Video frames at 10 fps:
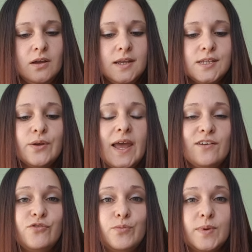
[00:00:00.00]
It's okay
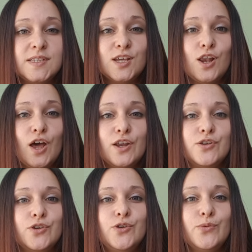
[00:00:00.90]
for me to
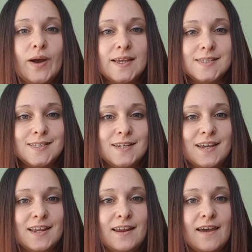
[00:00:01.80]
learn new ways to
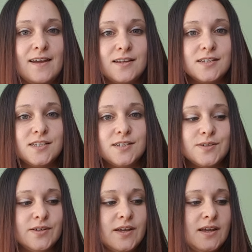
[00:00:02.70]
connect,
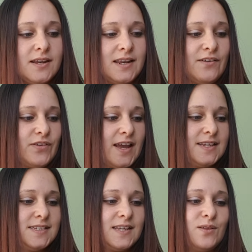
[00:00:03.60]

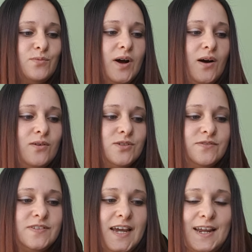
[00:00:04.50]
navigating the world
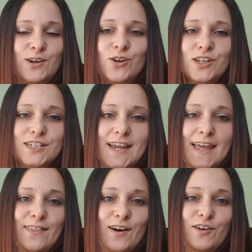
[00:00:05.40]
of
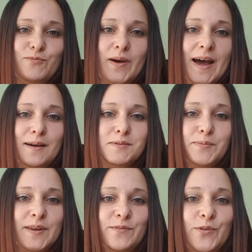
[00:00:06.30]
technology that I've perhaps
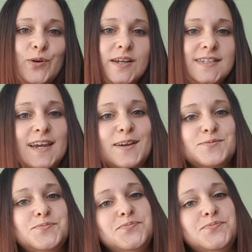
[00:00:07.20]
been avoiding.